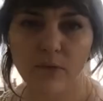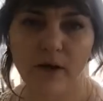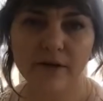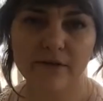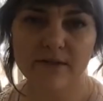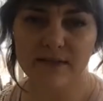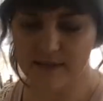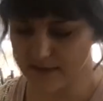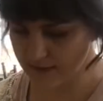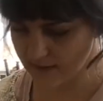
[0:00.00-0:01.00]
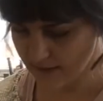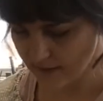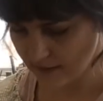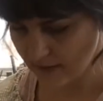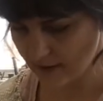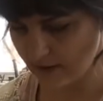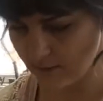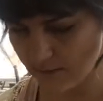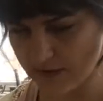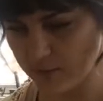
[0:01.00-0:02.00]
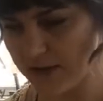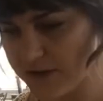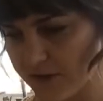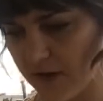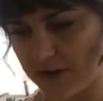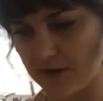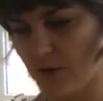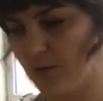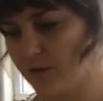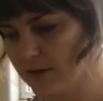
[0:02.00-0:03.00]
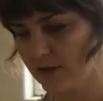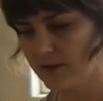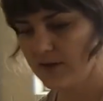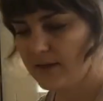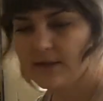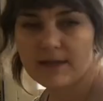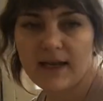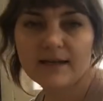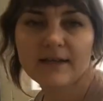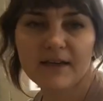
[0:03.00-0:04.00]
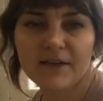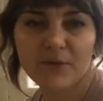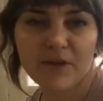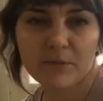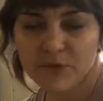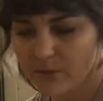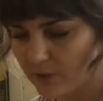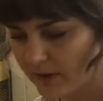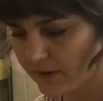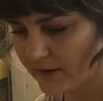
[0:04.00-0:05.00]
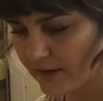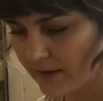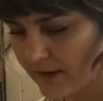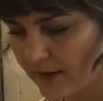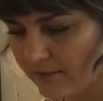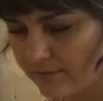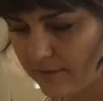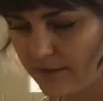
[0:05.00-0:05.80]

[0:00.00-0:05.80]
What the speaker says: water resistant, because plaster on its own is not, and it will absorb water and kind of